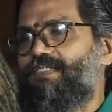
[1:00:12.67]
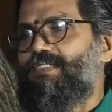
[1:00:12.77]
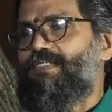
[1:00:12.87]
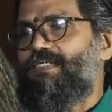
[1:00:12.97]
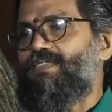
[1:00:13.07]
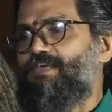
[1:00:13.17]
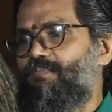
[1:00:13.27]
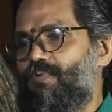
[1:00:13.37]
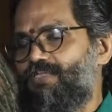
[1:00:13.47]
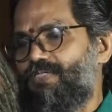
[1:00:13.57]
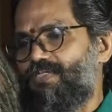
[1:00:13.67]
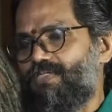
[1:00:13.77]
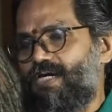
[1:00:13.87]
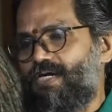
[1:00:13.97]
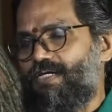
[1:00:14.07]
these
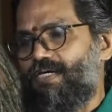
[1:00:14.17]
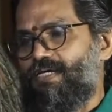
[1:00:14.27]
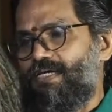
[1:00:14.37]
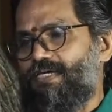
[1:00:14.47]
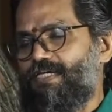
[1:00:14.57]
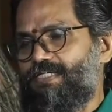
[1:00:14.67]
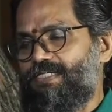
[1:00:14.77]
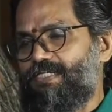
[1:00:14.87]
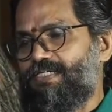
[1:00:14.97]
emotions are getting